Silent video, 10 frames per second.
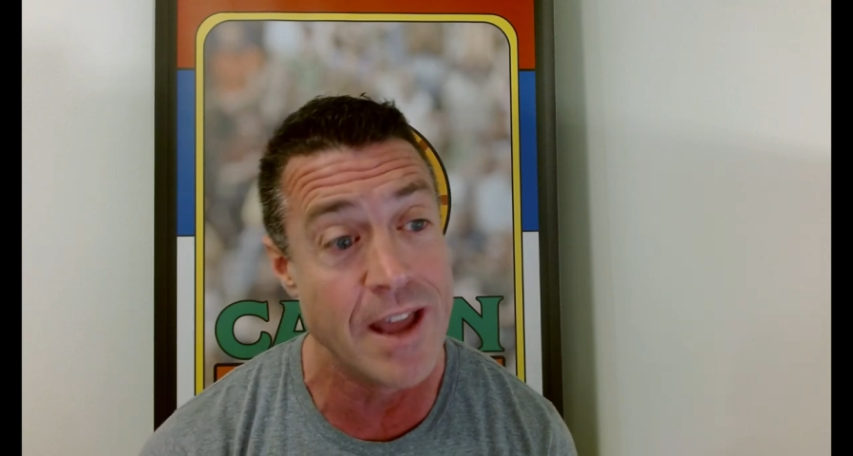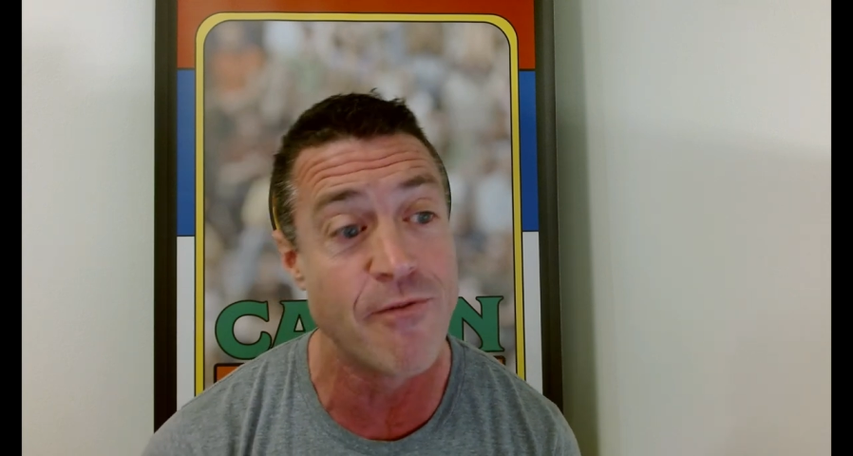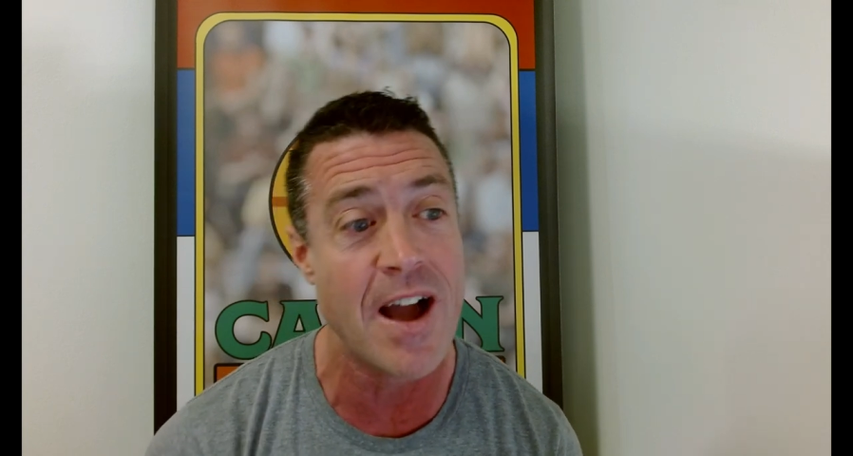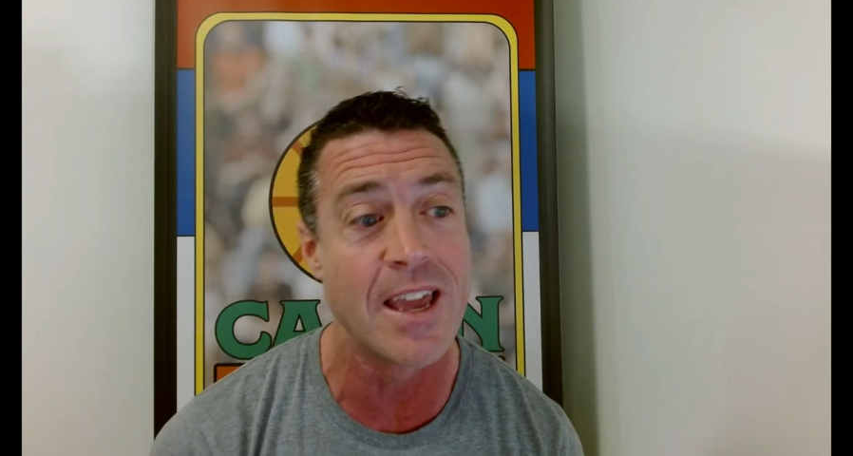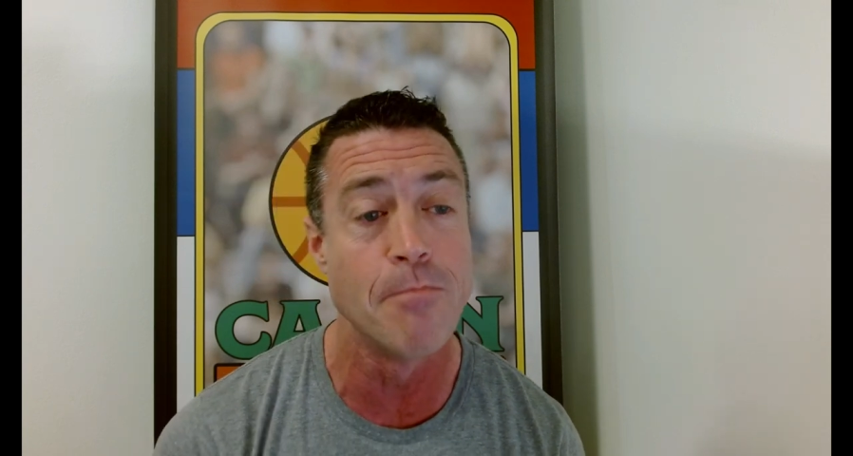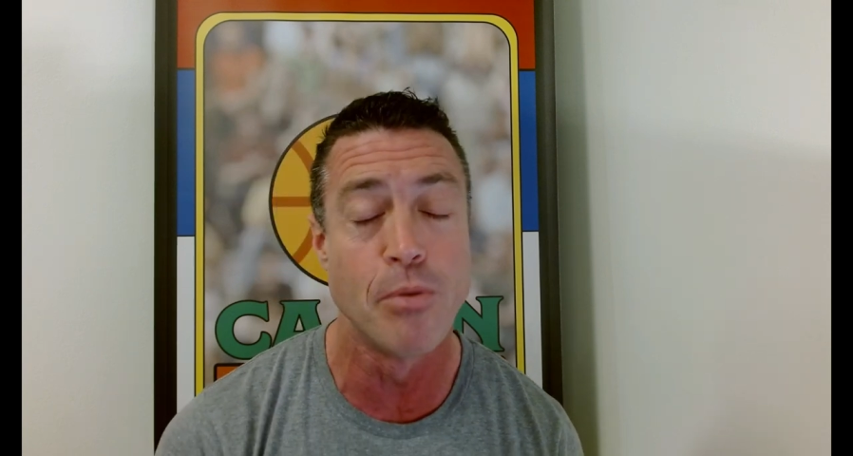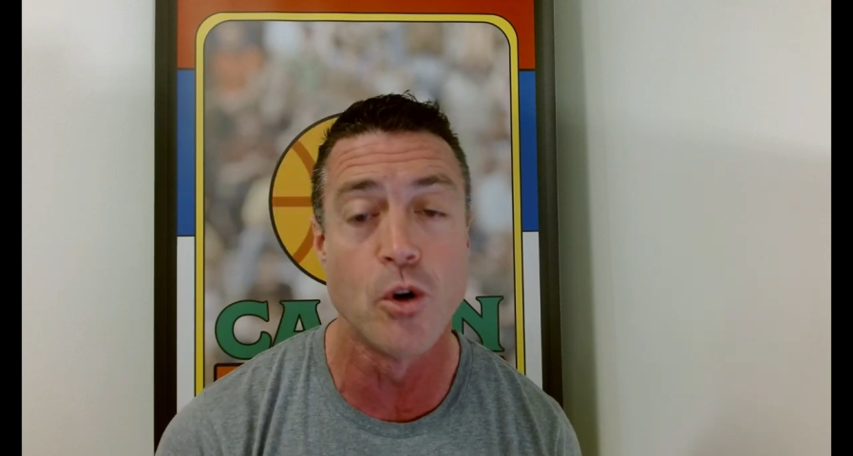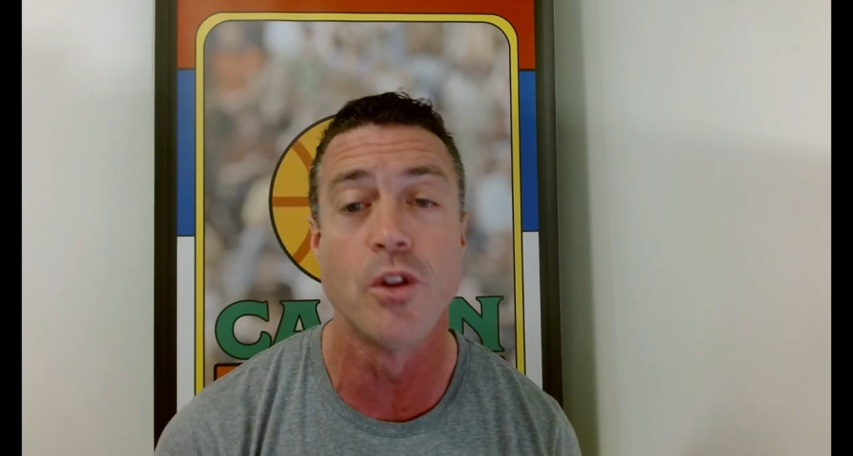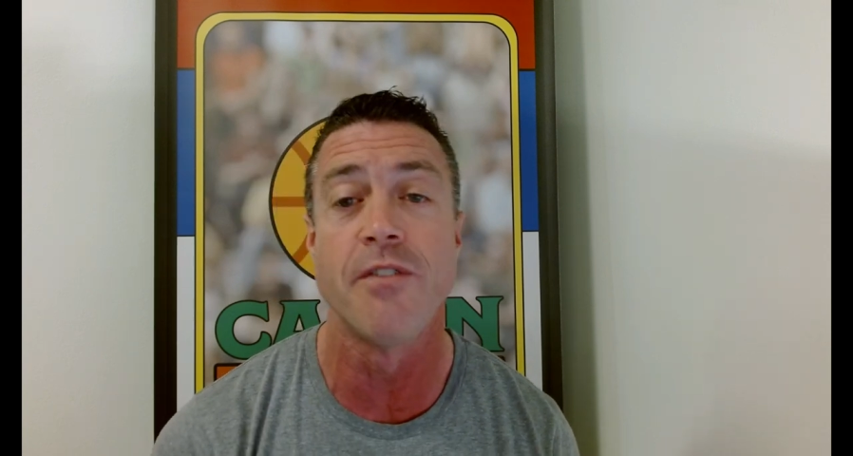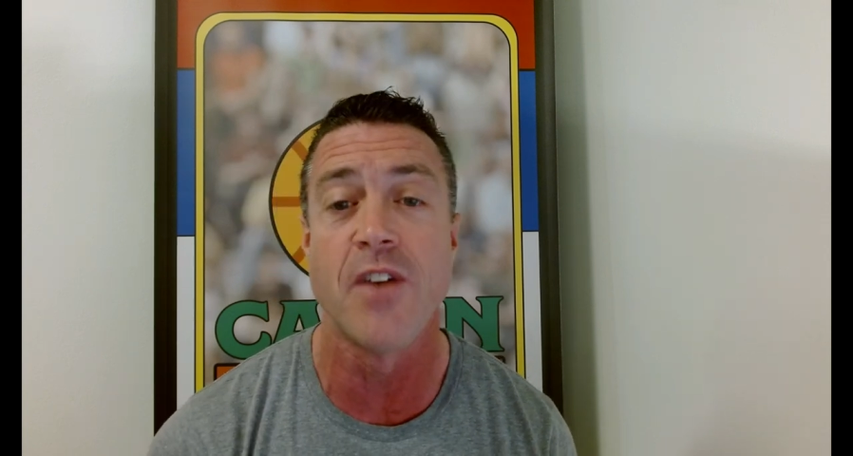If I can
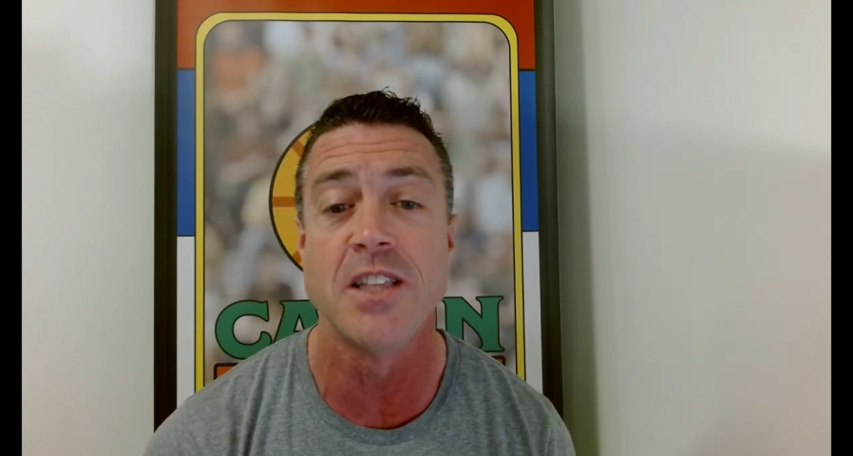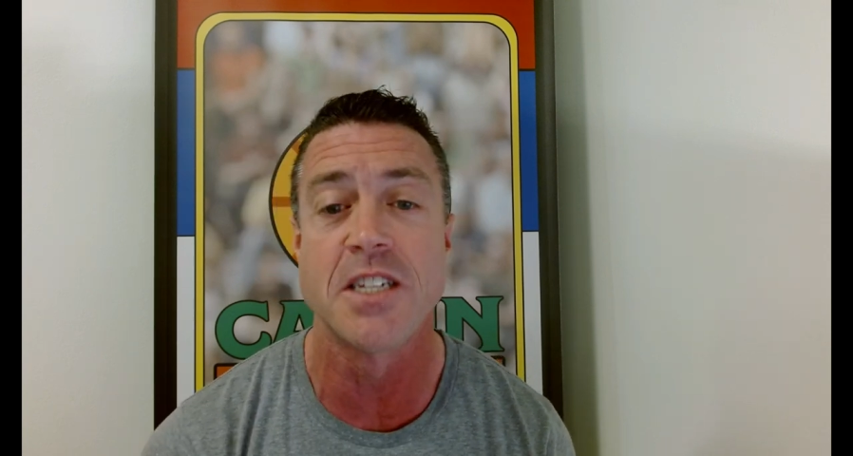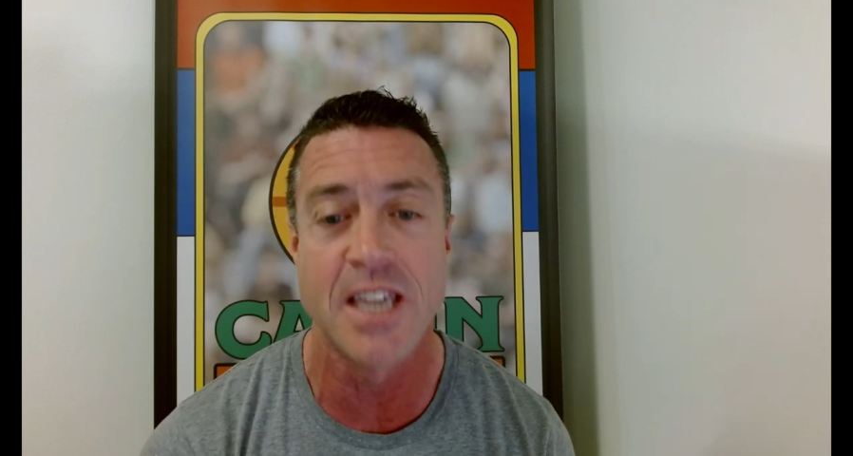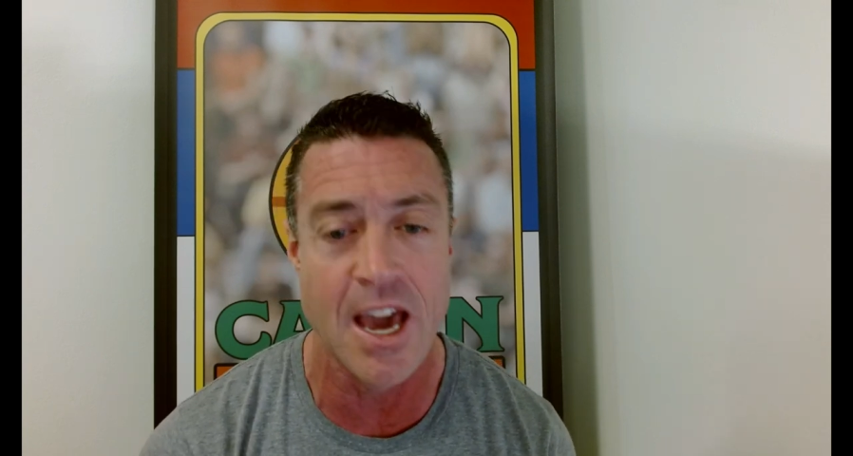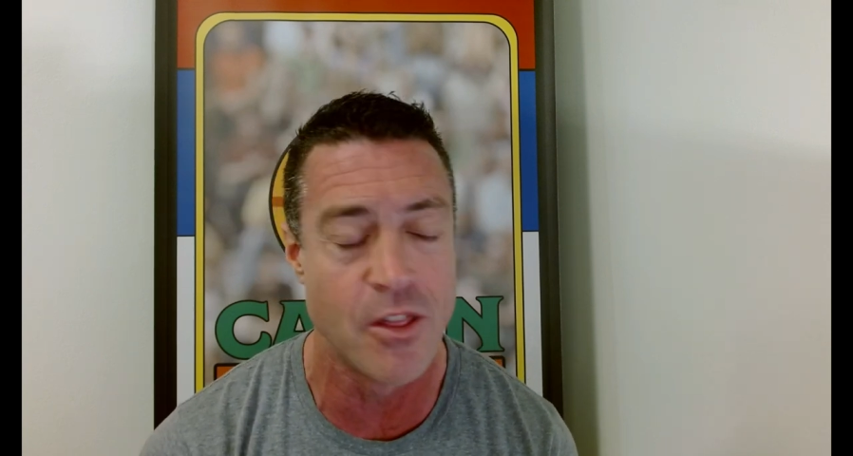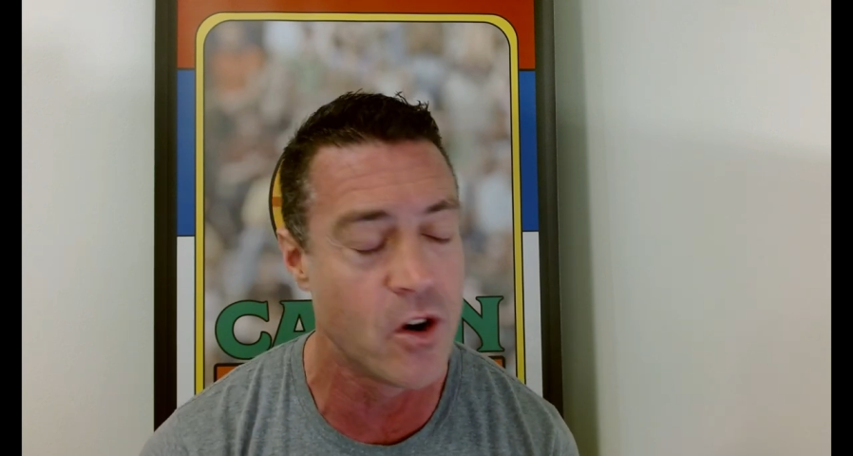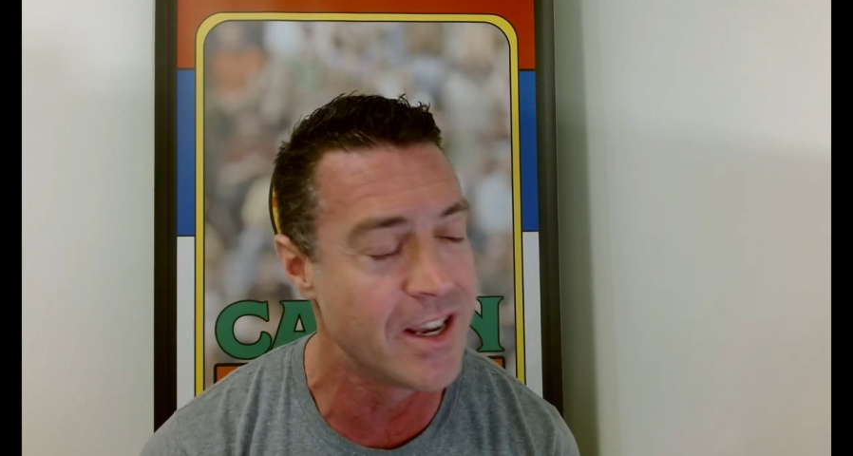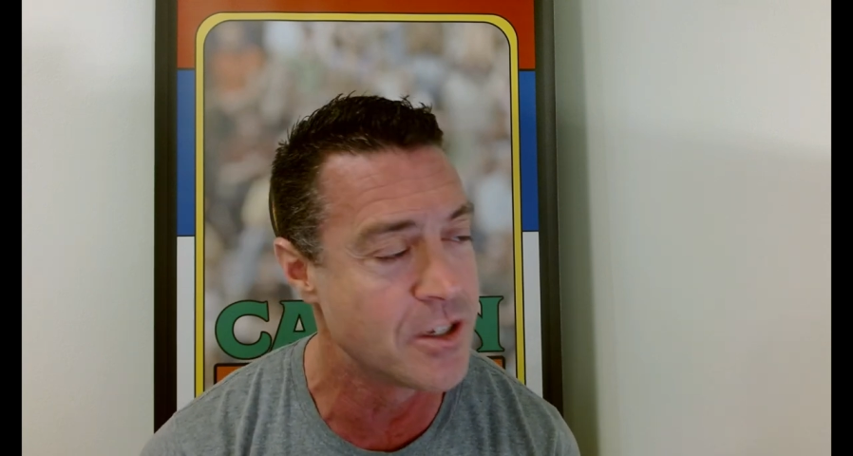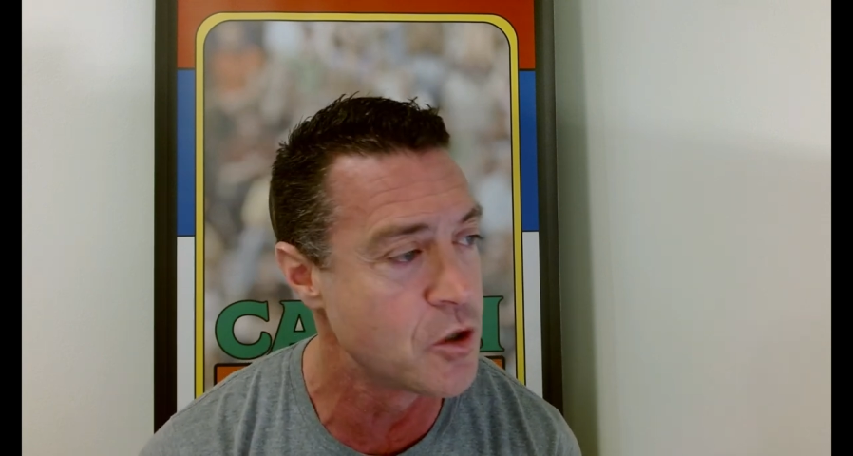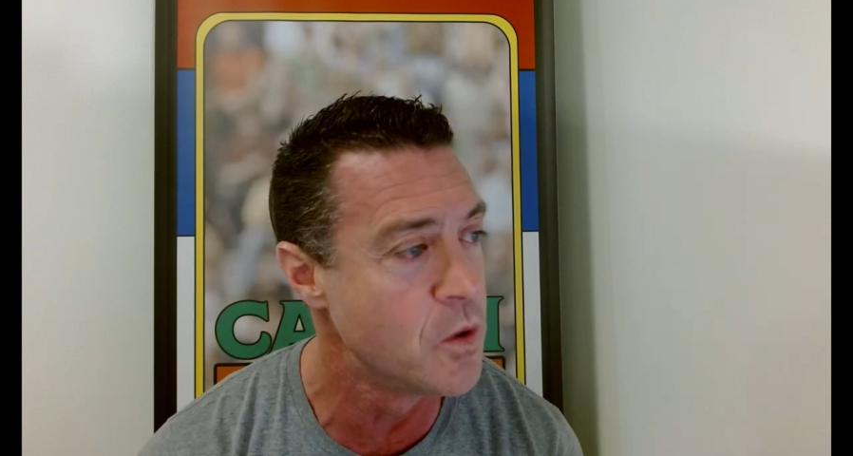pull the funds together,
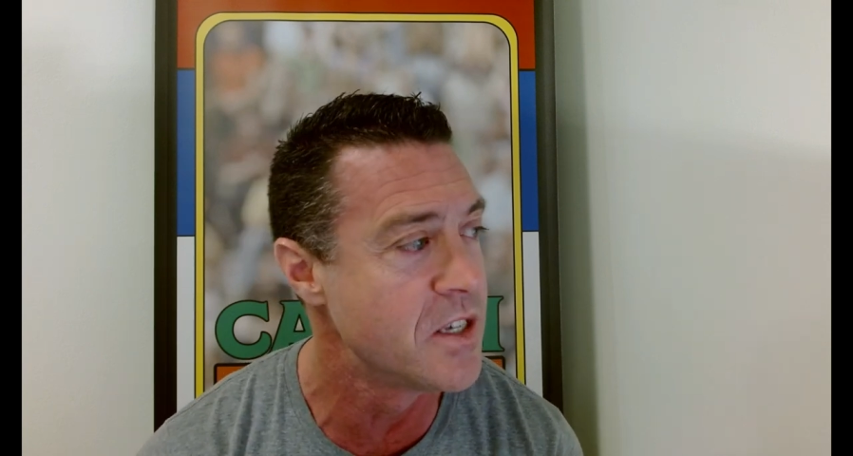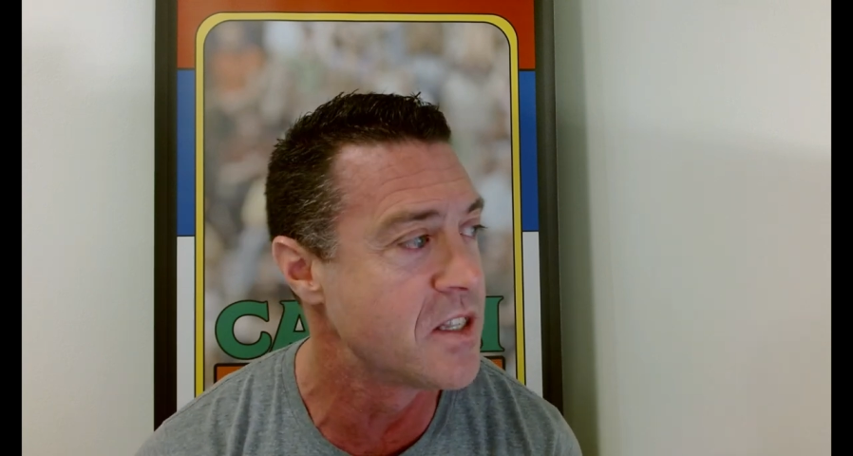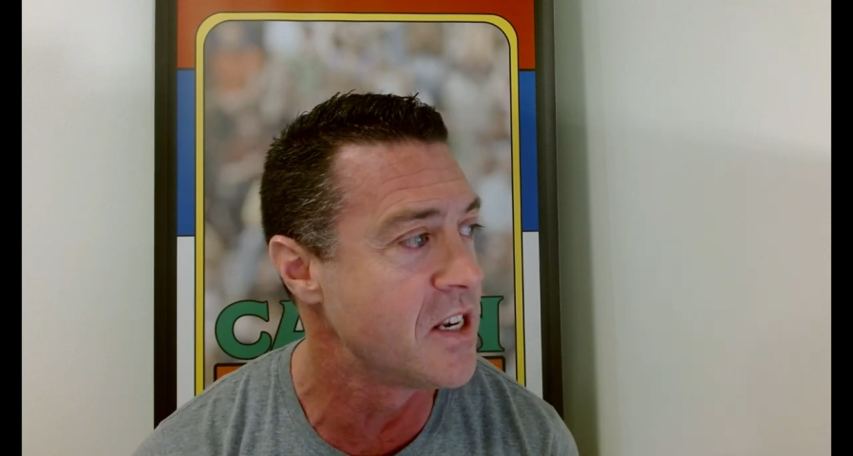as soon as